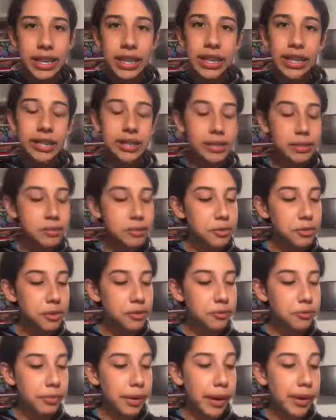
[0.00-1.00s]
like it's some sort
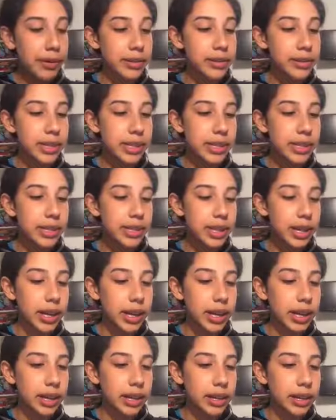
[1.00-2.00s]
of parasite,
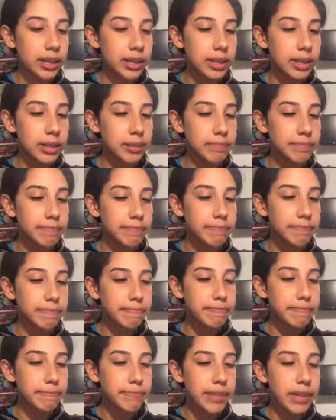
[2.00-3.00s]
and
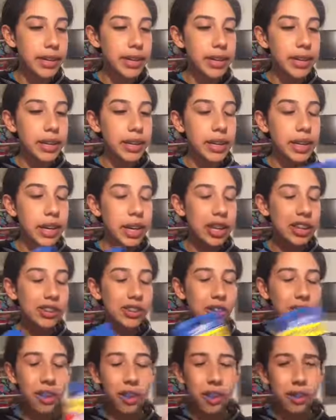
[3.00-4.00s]

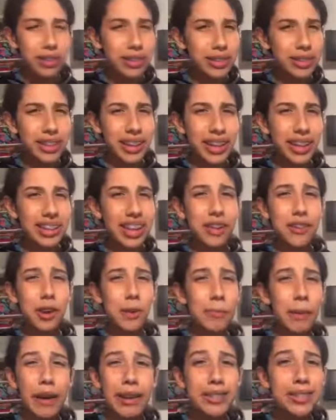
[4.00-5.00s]
it's either
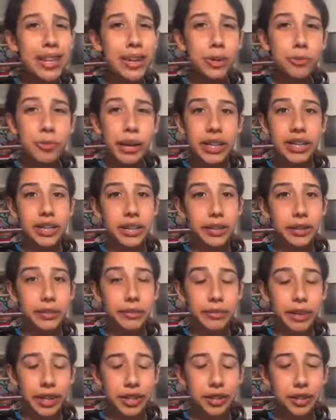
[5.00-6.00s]
a parasite or bacterial
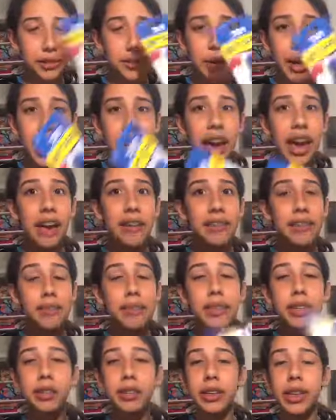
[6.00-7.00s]
infection. So I had
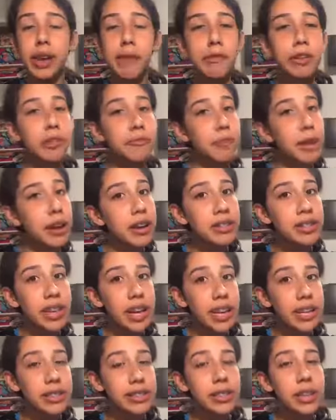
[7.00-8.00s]
something to like get rid of
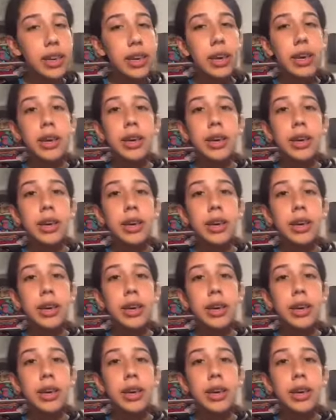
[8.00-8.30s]
parasites,